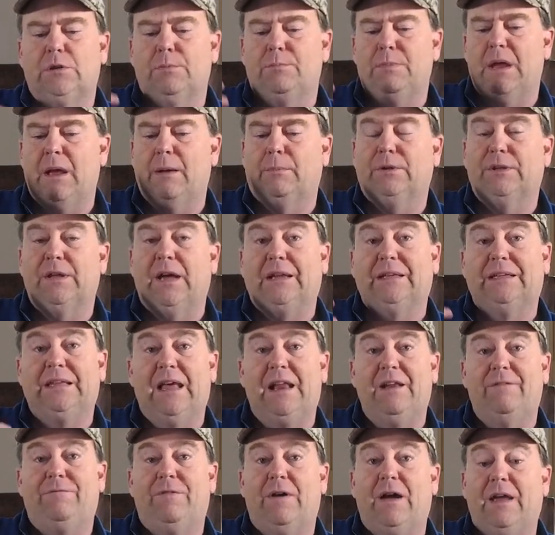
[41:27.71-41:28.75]
to be able to
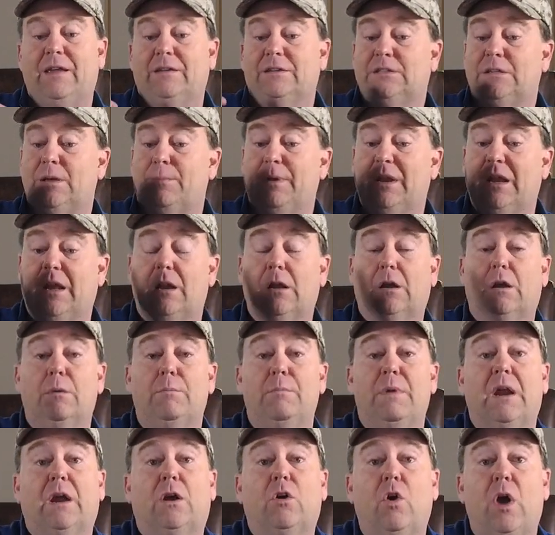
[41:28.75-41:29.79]
identify is somebody going to
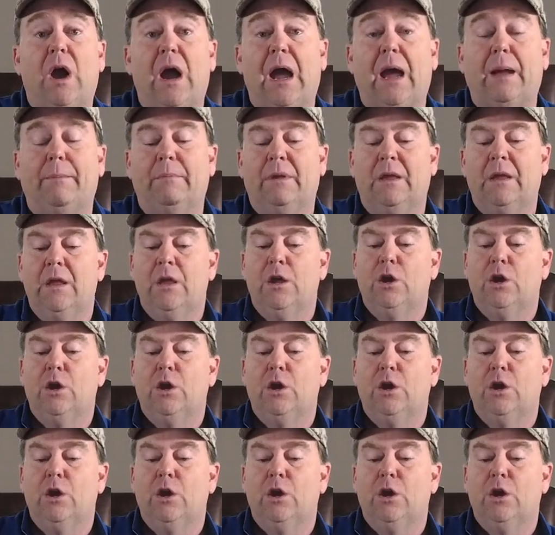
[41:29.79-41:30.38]
commit a crime?